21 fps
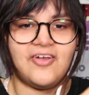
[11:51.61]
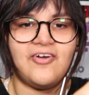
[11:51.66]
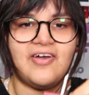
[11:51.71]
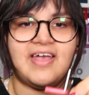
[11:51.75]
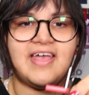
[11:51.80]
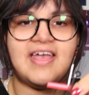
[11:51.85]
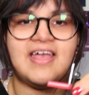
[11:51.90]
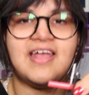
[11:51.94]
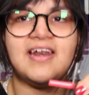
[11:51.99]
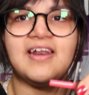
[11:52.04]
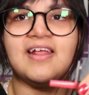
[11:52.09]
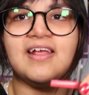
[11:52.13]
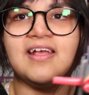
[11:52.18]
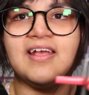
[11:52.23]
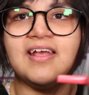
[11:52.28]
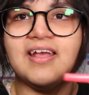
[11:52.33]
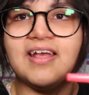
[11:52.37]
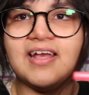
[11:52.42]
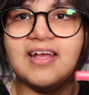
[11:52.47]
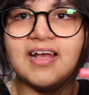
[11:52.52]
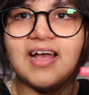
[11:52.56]
go ahead
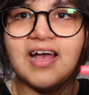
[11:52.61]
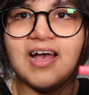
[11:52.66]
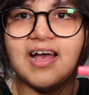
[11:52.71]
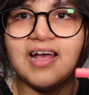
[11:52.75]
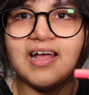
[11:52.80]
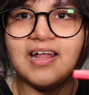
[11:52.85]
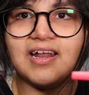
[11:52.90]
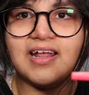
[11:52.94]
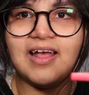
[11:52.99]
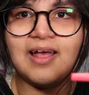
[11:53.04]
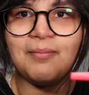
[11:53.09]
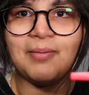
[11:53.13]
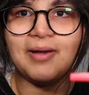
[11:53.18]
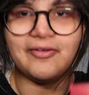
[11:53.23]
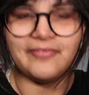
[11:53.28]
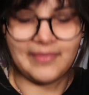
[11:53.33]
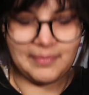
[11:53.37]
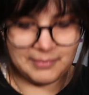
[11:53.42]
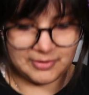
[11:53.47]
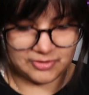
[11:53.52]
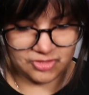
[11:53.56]
and cut
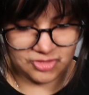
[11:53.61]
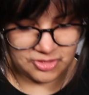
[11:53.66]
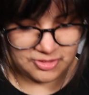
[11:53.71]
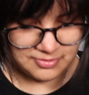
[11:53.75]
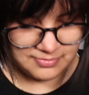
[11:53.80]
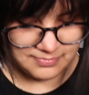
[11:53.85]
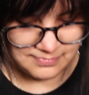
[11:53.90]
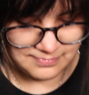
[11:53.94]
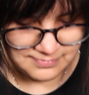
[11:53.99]
about that much.